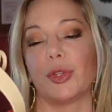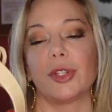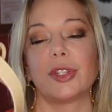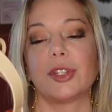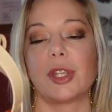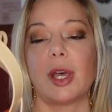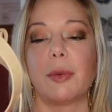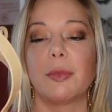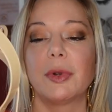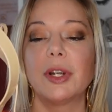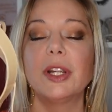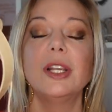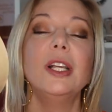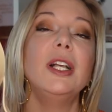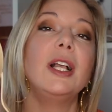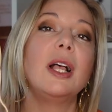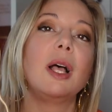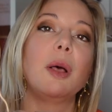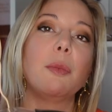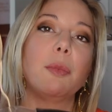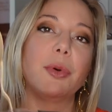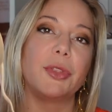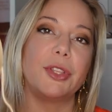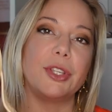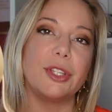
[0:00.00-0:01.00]
the summer,
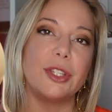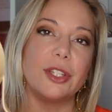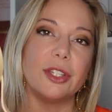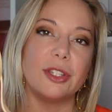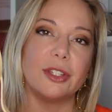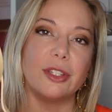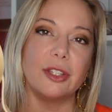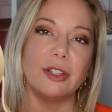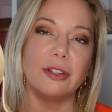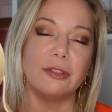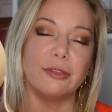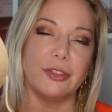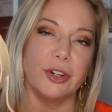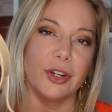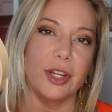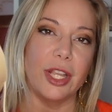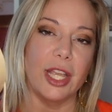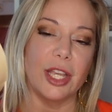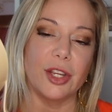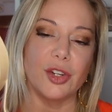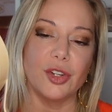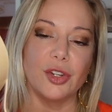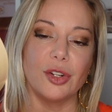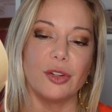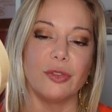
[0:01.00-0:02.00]
but this is the
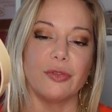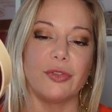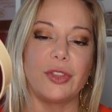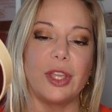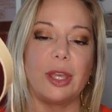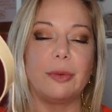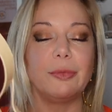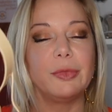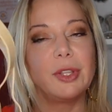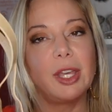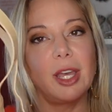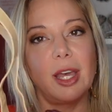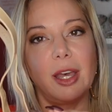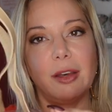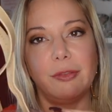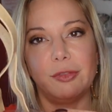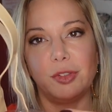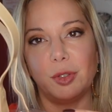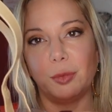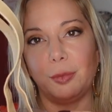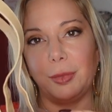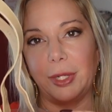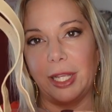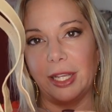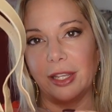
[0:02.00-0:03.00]
variation of them. They have
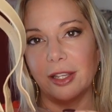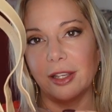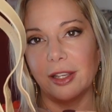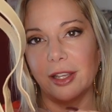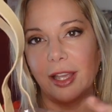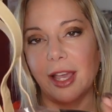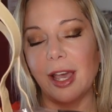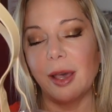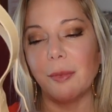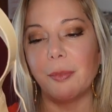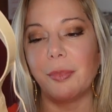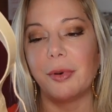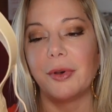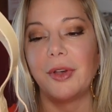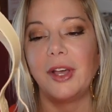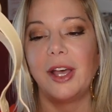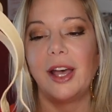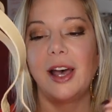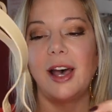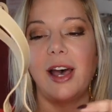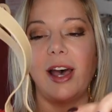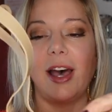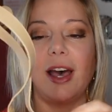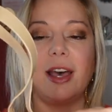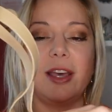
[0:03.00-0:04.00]
the black cap
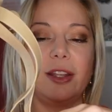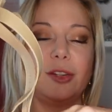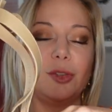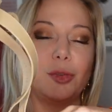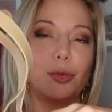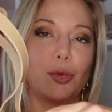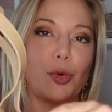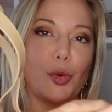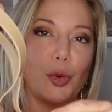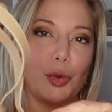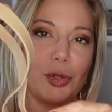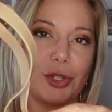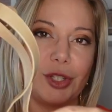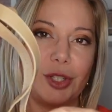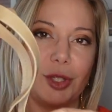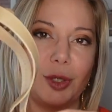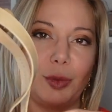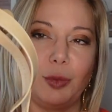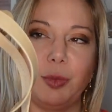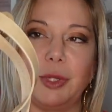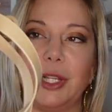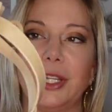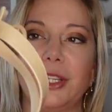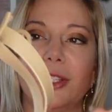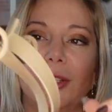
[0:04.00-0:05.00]
and of course the
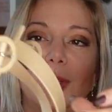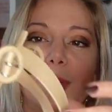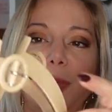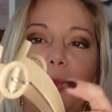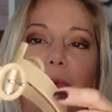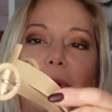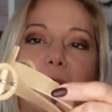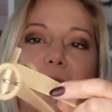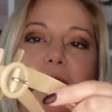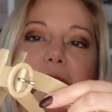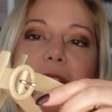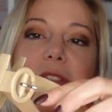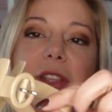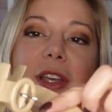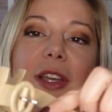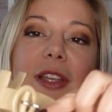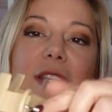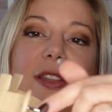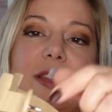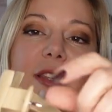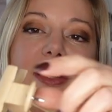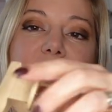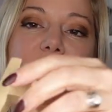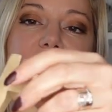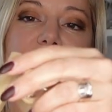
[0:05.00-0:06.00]
plexi part and
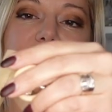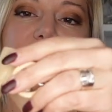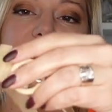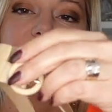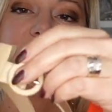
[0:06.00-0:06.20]
the